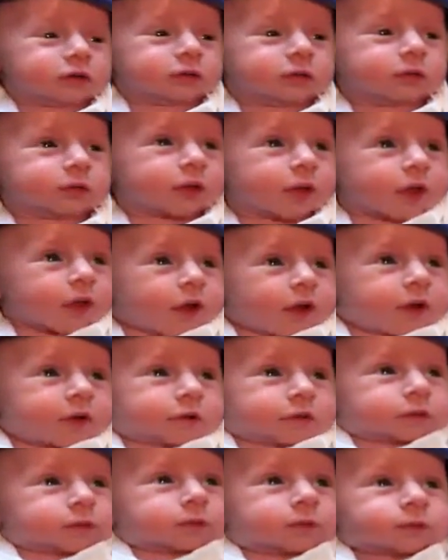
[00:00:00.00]

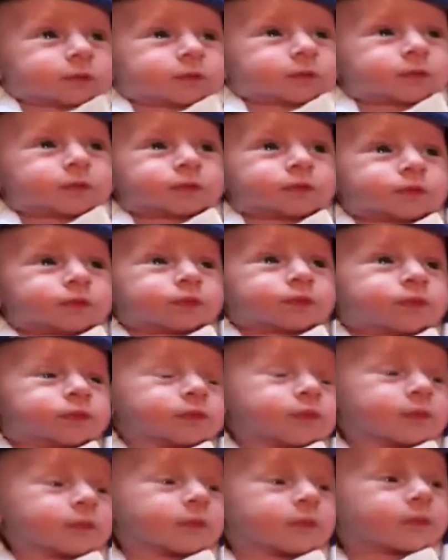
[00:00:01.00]
Somebody's a happy baby
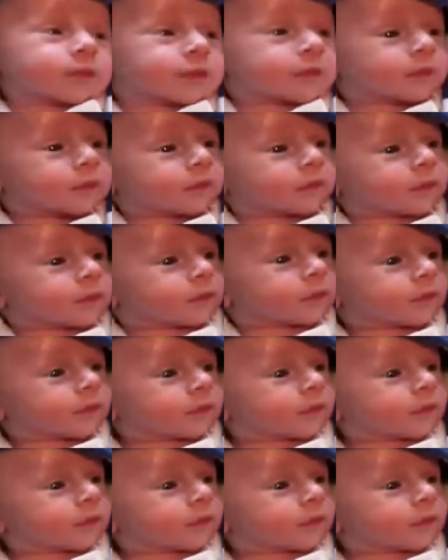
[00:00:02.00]
today.